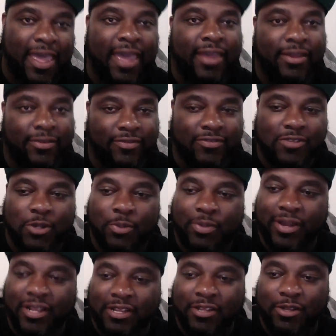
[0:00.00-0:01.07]
Hey, if your
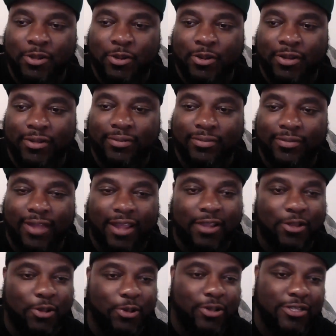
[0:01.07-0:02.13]
buddy can do it, I
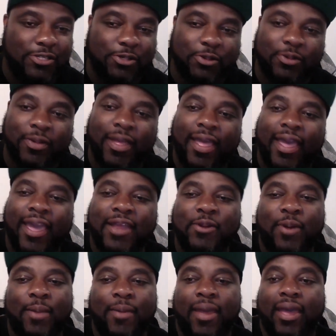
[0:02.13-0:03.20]
can do it too.
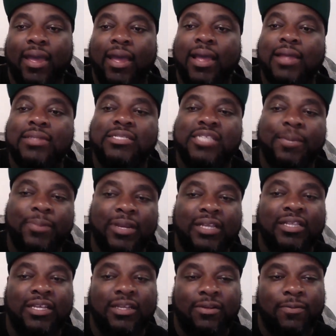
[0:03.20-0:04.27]
Anyway, man,
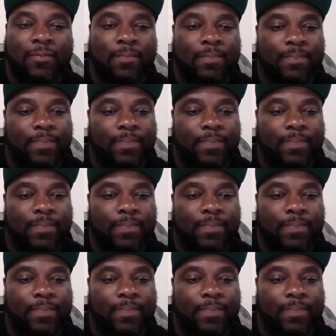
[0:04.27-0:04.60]
typically